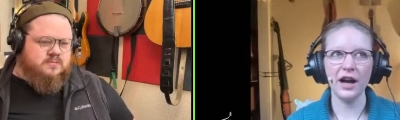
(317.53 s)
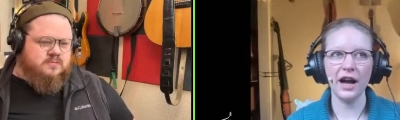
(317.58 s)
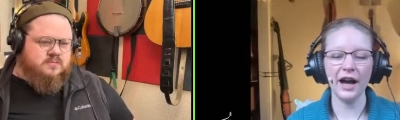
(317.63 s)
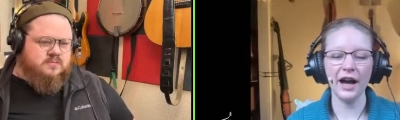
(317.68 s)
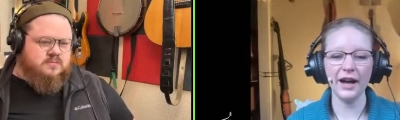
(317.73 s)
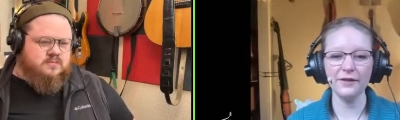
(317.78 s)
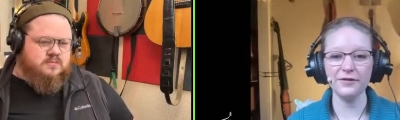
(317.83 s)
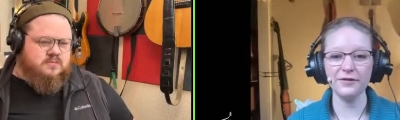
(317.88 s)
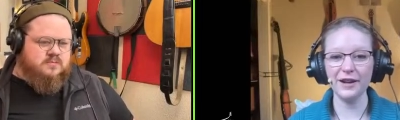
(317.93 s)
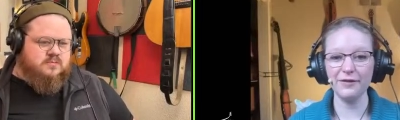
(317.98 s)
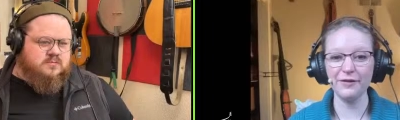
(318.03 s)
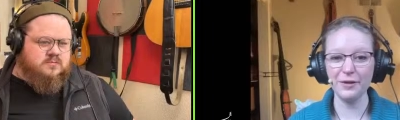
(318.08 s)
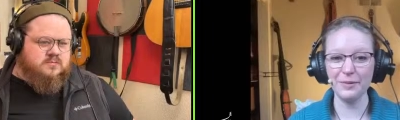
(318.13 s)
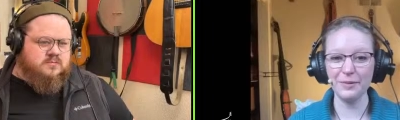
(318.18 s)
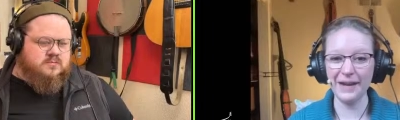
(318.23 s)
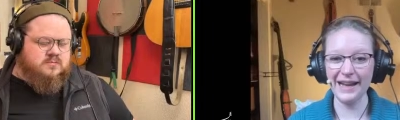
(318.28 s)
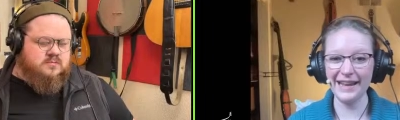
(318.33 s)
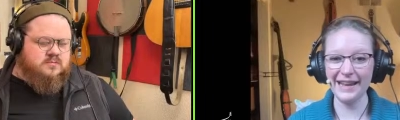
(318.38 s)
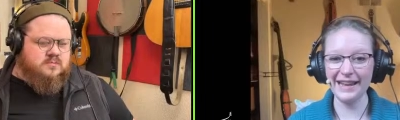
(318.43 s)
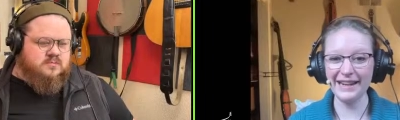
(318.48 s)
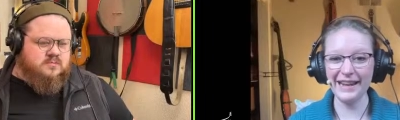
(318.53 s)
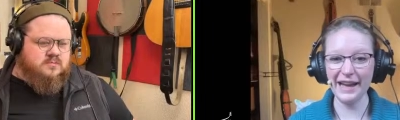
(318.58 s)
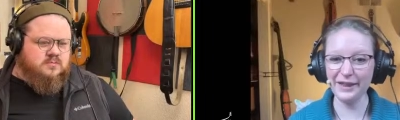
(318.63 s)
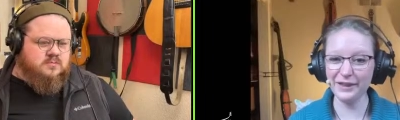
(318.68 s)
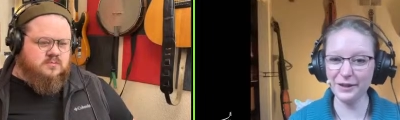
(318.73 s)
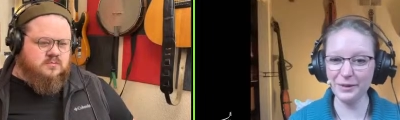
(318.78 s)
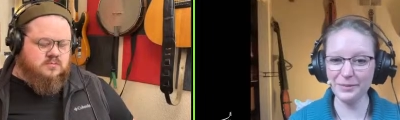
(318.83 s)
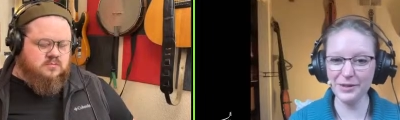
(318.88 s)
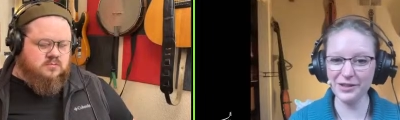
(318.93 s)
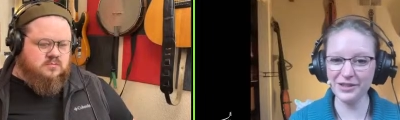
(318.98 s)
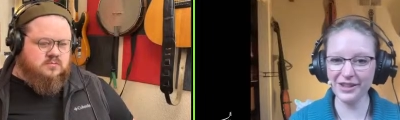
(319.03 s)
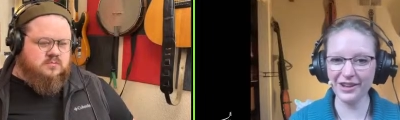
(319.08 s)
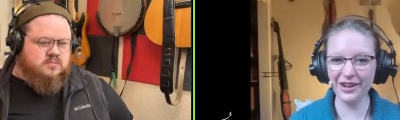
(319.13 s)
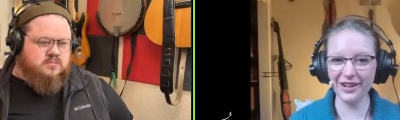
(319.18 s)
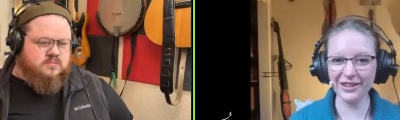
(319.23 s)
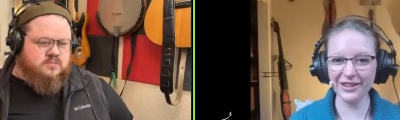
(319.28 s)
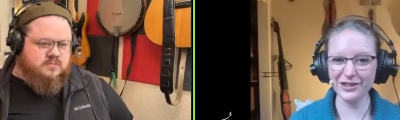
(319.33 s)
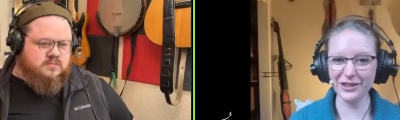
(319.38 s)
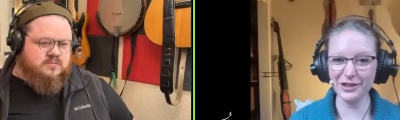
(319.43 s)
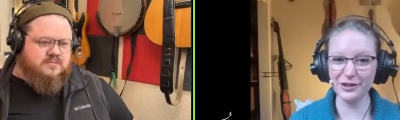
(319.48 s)
Speaker 1: I've never met an
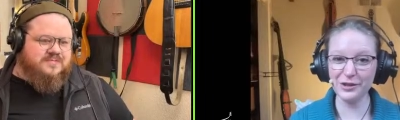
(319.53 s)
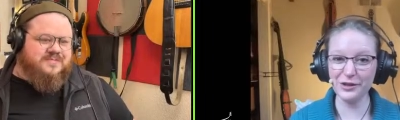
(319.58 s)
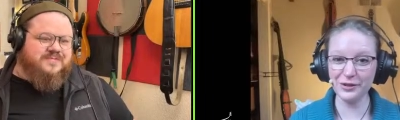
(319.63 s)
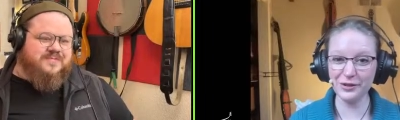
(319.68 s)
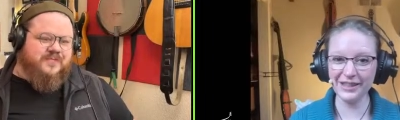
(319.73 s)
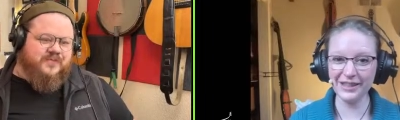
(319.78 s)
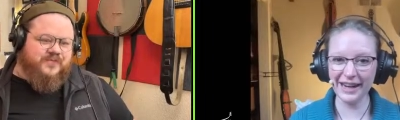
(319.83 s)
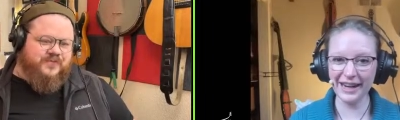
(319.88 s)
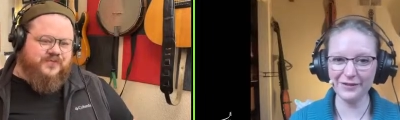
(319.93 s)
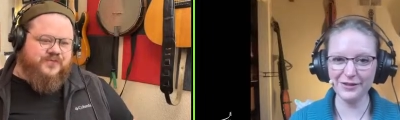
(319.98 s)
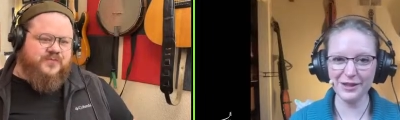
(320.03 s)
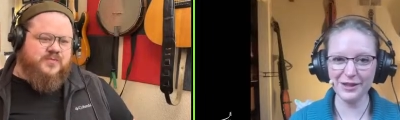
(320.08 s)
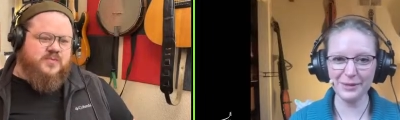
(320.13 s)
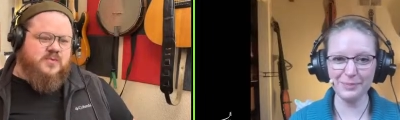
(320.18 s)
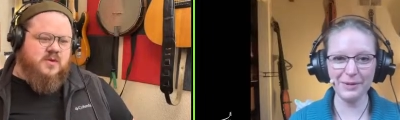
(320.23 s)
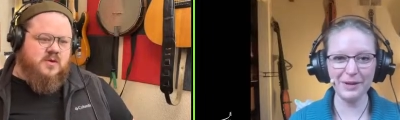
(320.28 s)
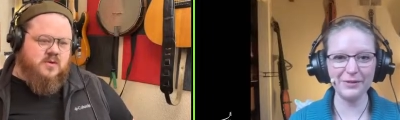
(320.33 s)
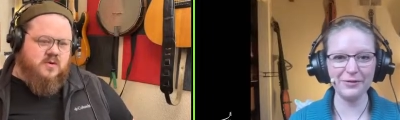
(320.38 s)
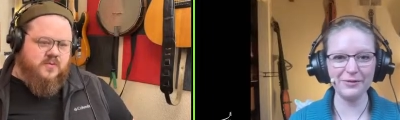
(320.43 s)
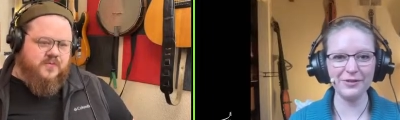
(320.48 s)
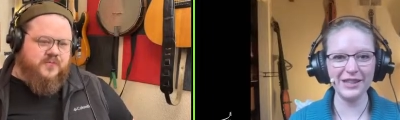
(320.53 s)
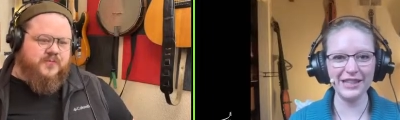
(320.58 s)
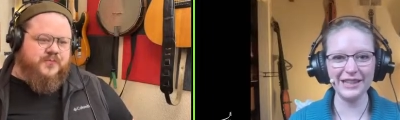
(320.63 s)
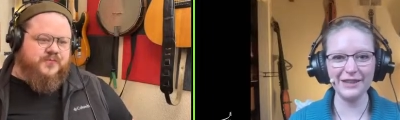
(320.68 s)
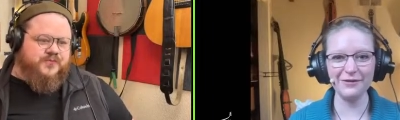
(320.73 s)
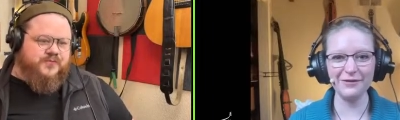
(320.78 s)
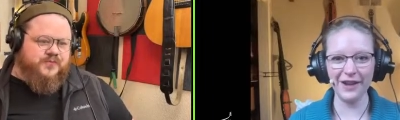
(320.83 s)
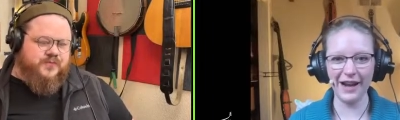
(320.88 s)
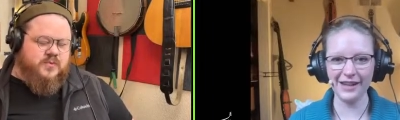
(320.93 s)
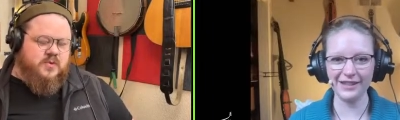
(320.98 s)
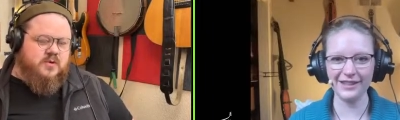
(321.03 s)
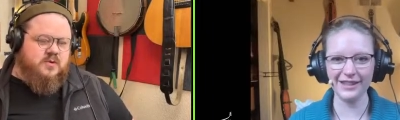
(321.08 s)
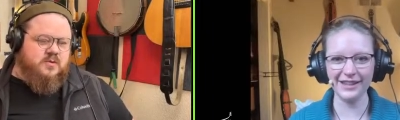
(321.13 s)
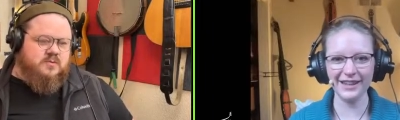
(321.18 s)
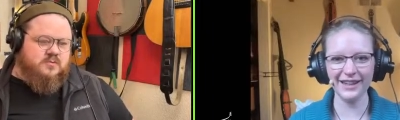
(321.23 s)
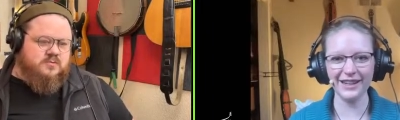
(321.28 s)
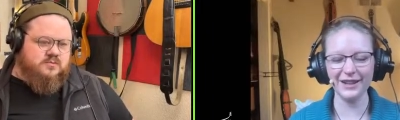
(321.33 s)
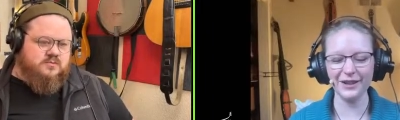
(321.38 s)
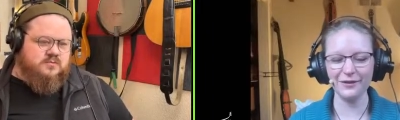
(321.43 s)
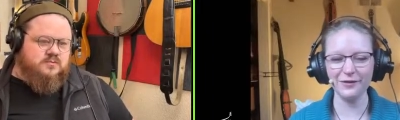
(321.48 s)
ethnomusicology student. I've just been really
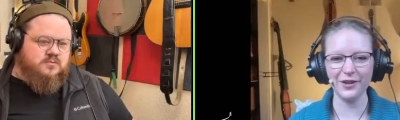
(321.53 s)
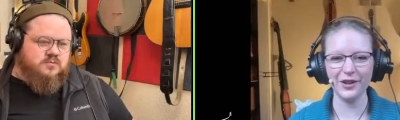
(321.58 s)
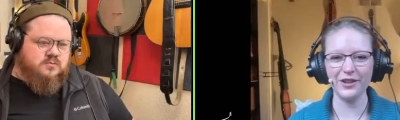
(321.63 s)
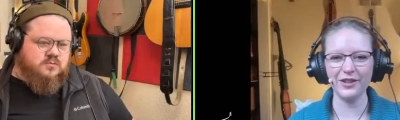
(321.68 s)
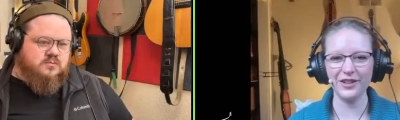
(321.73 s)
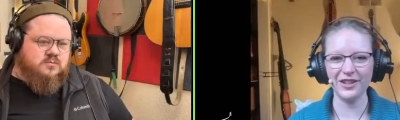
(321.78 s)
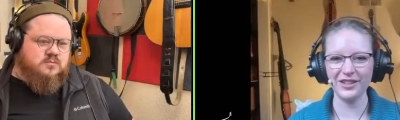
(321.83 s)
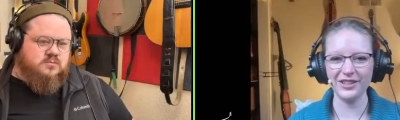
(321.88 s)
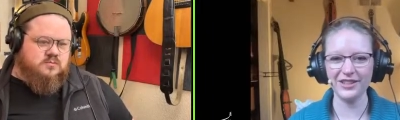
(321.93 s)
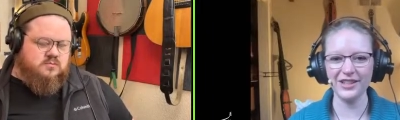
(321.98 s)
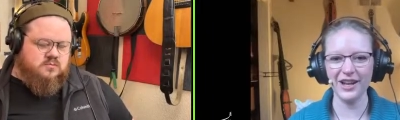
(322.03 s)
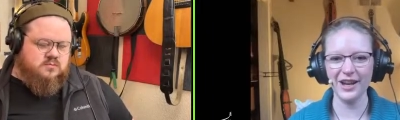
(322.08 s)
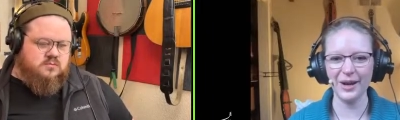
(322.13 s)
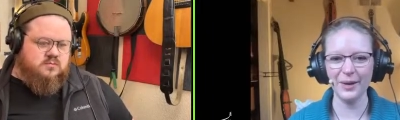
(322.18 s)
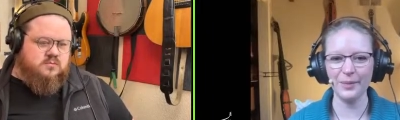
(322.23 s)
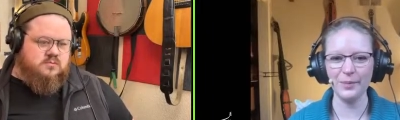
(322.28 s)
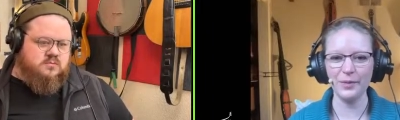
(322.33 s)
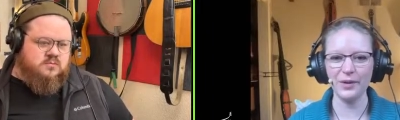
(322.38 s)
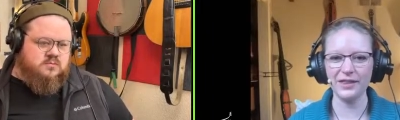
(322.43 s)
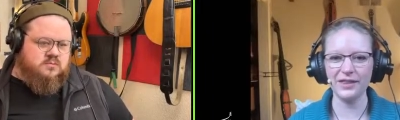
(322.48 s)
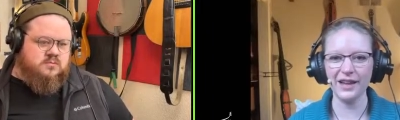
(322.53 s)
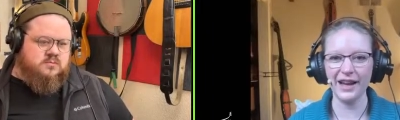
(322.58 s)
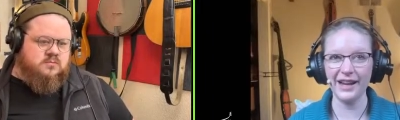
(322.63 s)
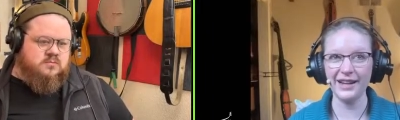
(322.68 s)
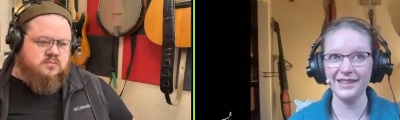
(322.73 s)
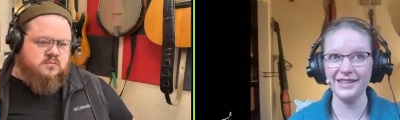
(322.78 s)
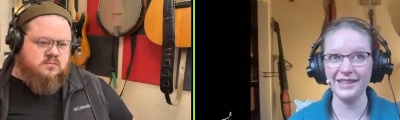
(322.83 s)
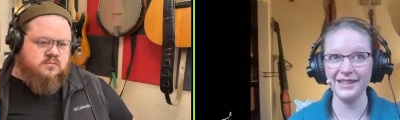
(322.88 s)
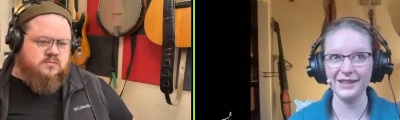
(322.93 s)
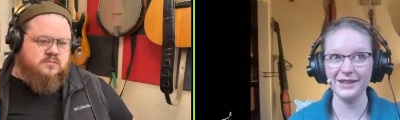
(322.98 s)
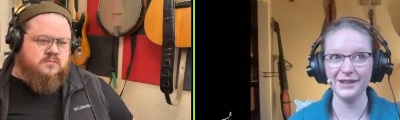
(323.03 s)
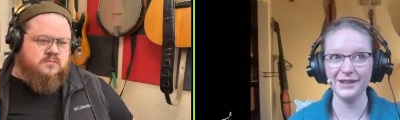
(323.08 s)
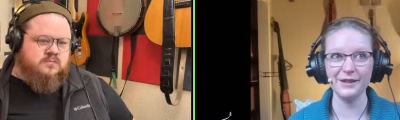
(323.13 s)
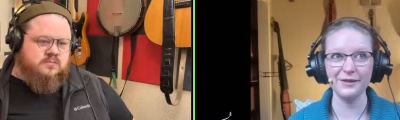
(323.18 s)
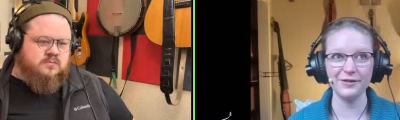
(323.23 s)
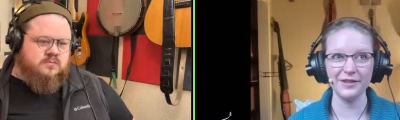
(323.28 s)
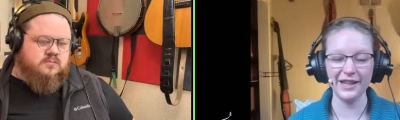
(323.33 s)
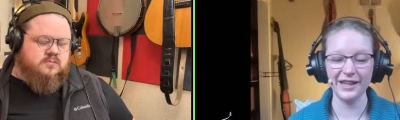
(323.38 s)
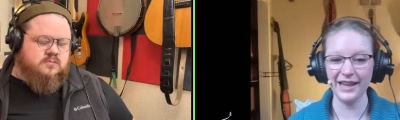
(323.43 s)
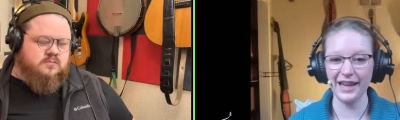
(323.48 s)
fascinated for a long time with
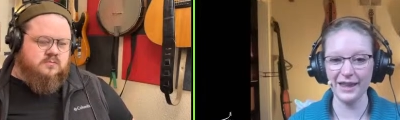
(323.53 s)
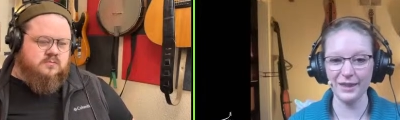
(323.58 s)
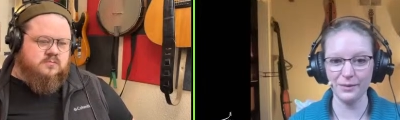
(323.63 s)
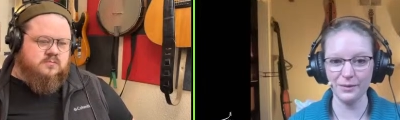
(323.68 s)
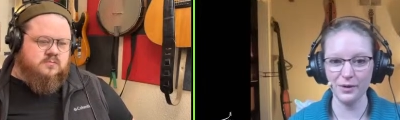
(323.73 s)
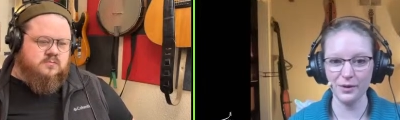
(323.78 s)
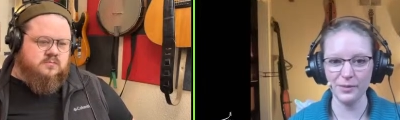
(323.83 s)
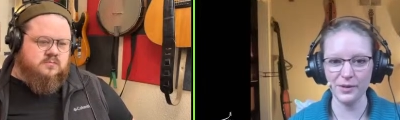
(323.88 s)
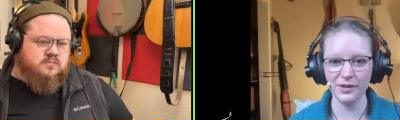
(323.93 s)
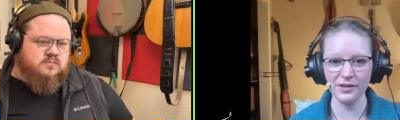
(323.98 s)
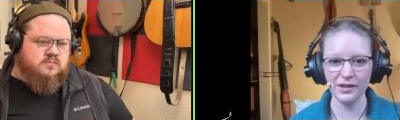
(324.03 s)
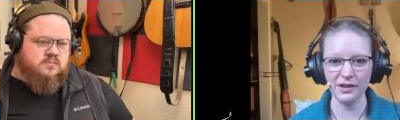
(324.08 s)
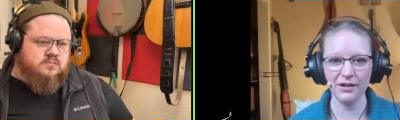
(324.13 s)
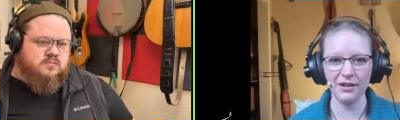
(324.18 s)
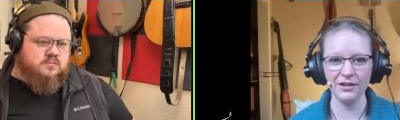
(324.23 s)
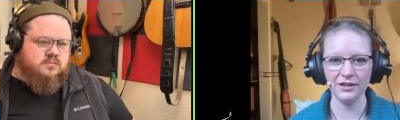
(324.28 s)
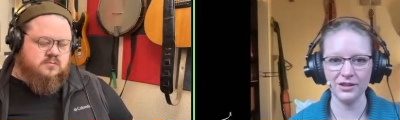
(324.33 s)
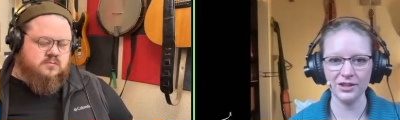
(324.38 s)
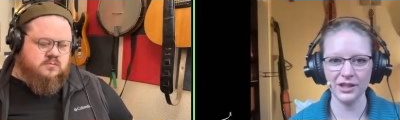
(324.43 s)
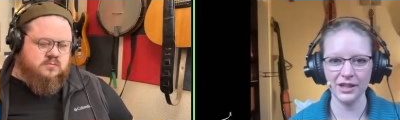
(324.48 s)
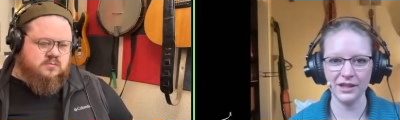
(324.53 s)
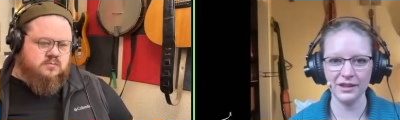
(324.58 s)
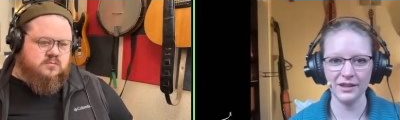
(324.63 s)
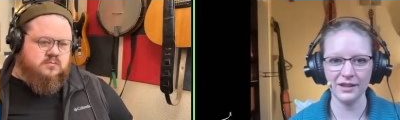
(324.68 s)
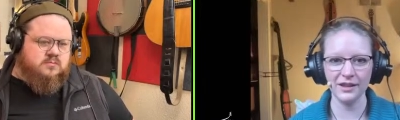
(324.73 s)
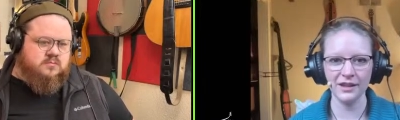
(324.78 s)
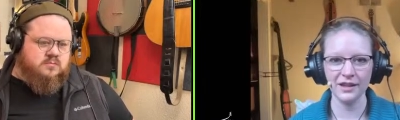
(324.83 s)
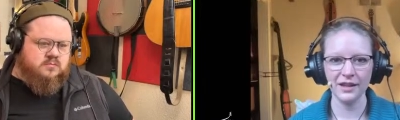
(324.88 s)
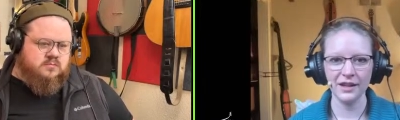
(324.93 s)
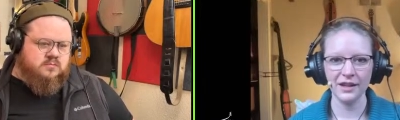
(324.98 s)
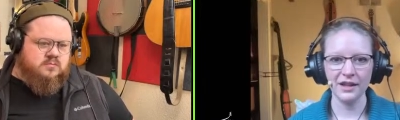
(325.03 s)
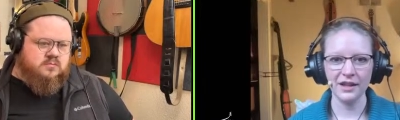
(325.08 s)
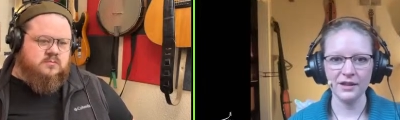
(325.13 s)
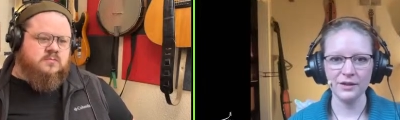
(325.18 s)
ideas of like ethnomusicology and the